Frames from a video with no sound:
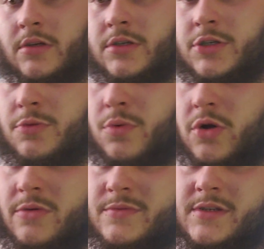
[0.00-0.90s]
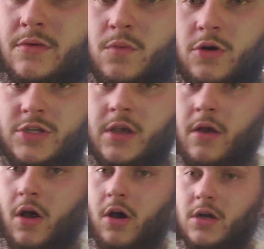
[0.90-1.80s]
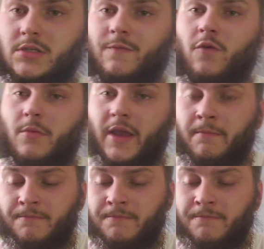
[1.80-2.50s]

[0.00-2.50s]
Superworms works awesome for me.